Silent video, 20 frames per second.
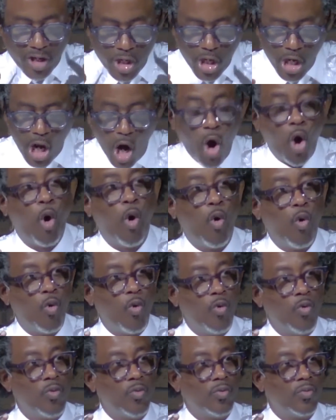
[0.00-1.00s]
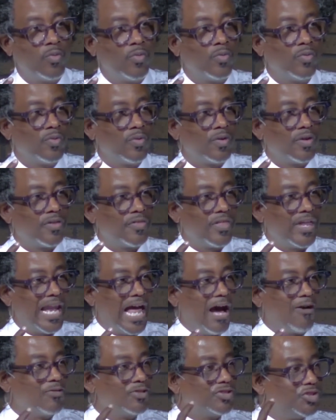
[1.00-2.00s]
would know
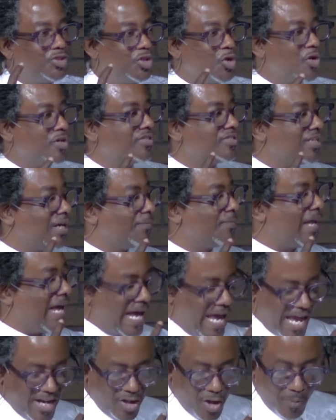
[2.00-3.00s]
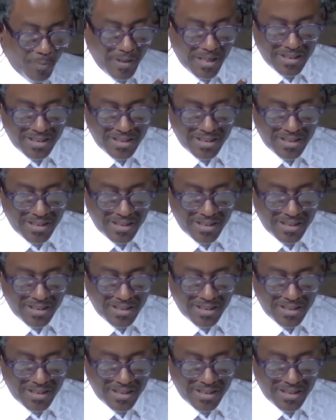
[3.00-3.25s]
that I was doing something I had no